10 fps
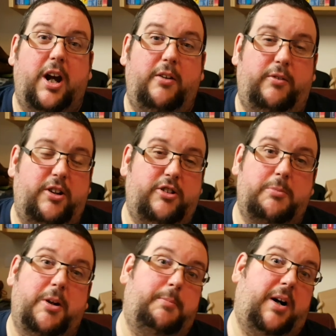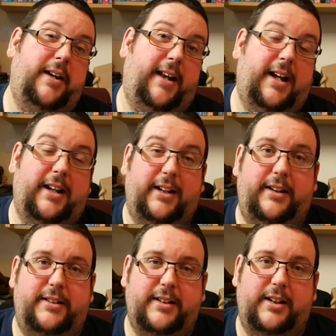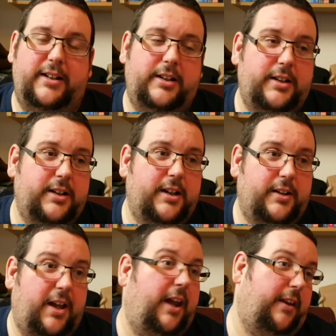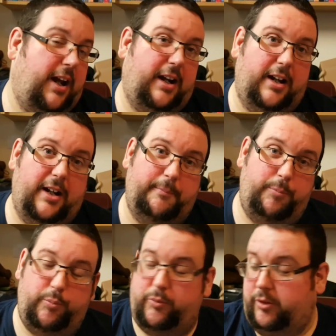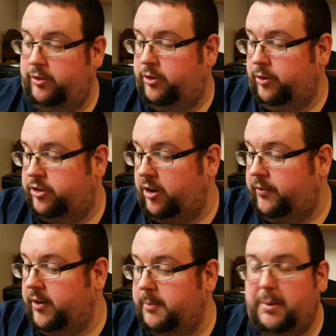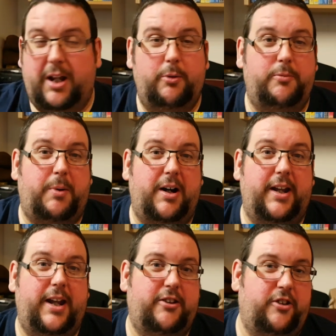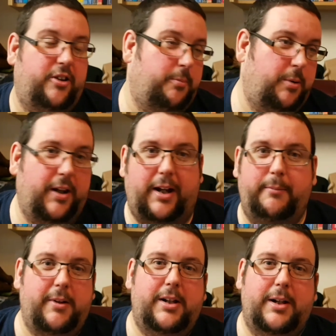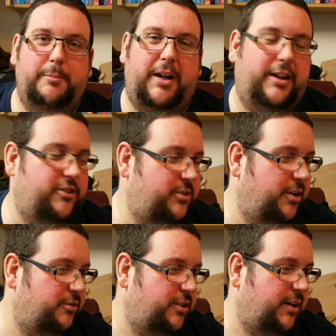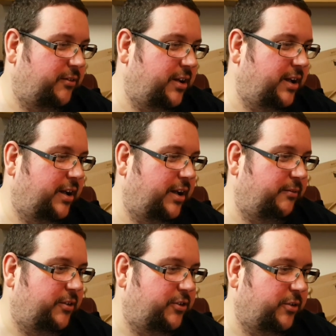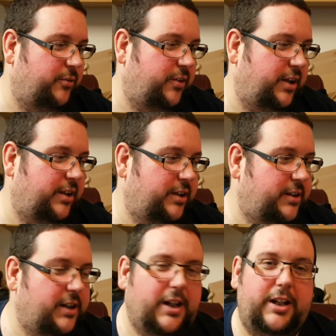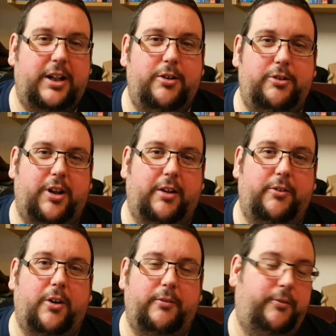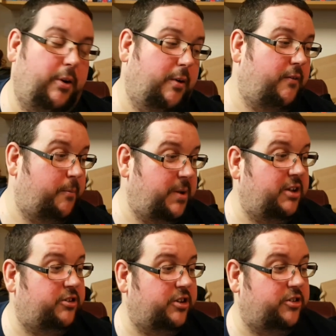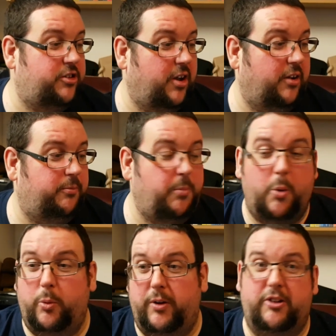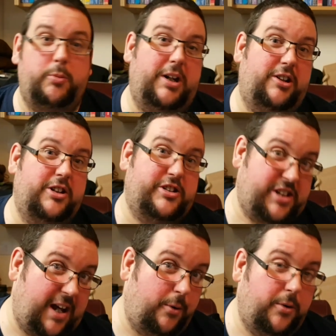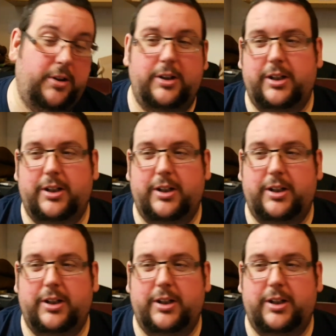hopefully someone will buy that, and that'll sort of soften the blow with buying this, and I can put that back into the overdraft. And then I haven't sort of used it. I've got a few other pieces that I've bought this week to sell.